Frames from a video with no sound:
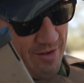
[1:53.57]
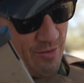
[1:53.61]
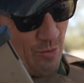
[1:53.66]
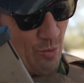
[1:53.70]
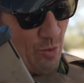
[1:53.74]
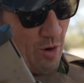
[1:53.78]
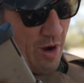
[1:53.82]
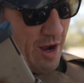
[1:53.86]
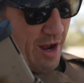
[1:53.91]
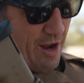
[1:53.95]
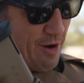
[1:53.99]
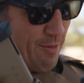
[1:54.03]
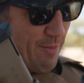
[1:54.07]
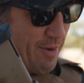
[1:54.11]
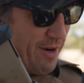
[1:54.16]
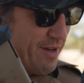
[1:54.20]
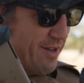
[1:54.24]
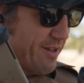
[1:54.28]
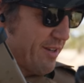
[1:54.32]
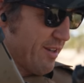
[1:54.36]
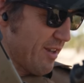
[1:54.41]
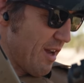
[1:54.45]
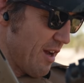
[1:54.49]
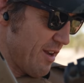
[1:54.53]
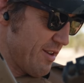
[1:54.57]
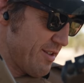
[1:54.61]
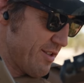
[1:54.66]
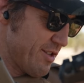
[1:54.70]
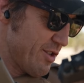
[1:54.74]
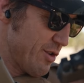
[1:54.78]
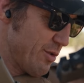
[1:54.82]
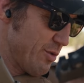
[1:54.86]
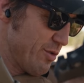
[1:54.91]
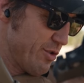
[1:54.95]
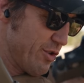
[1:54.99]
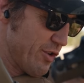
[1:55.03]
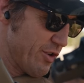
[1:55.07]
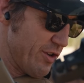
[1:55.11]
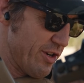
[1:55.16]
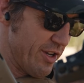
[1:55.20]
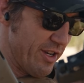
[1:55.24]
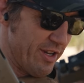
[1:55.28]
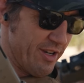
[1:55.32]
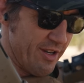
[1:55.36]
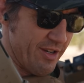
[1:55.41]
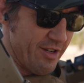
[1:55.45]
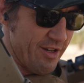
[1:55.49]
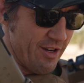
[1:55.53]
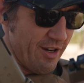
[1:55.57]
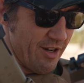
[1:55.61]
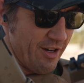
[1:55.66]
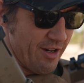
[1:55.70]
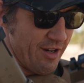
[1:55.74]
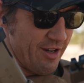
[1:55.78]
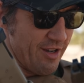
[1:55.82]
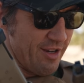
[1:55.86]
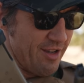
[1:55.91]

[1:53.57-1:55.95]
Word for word: Why are my guns so dirty, Doug?